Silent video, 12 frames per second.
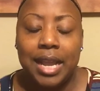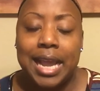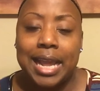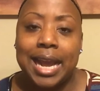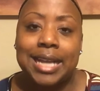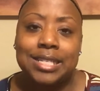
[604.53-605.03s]

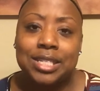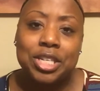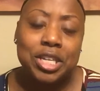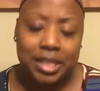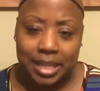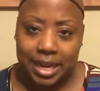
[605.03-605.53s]
and I
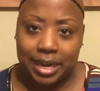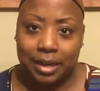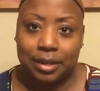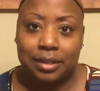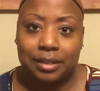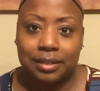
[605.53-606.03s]
stood
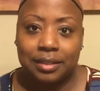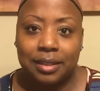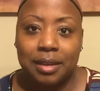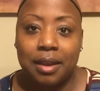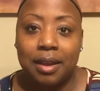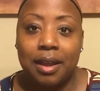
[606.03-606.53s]
there
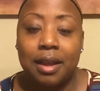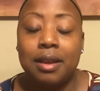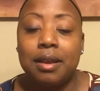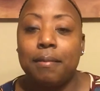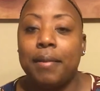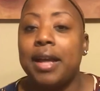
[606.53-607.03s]

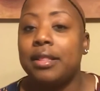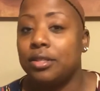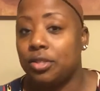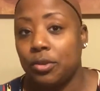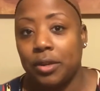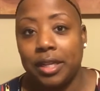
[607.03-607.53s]
by the
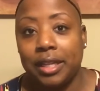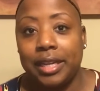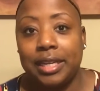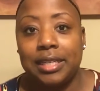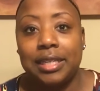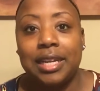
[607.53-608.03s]

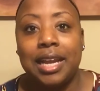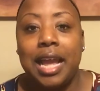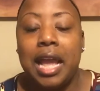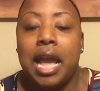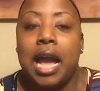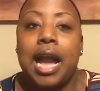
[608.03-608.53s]
toilet.
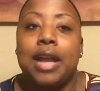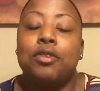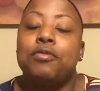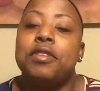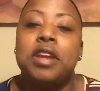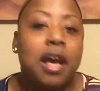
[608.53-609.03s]
I knew
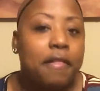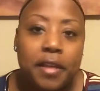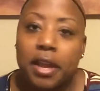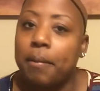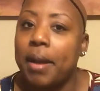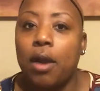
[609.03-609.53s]

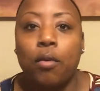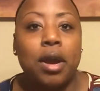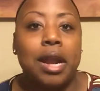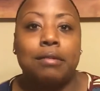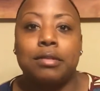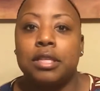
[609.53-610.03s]
nothing about what
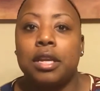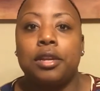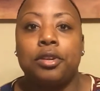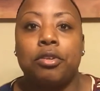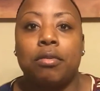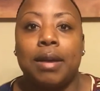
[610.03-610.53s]
I was going to
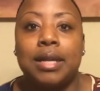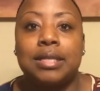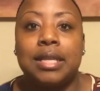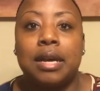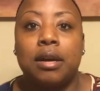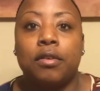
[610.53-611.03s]
do to
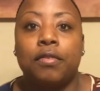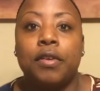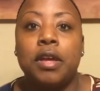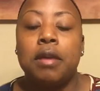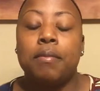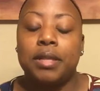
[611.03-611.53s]
myself,
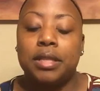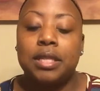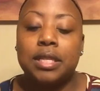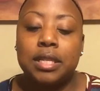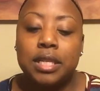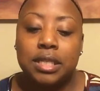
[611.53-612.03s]
but
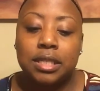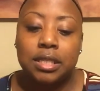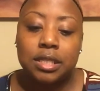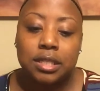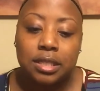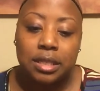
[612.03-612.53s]
it's
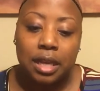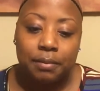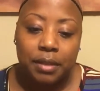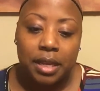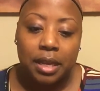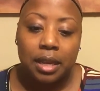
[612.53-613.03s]
just
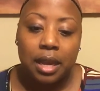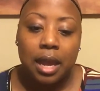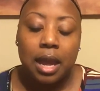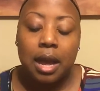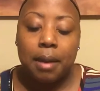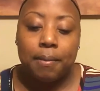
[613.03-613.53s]
something
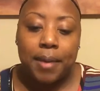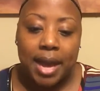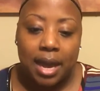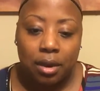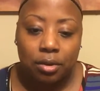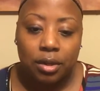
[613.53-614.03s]

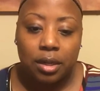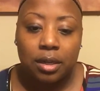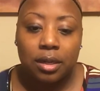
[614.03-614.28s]
about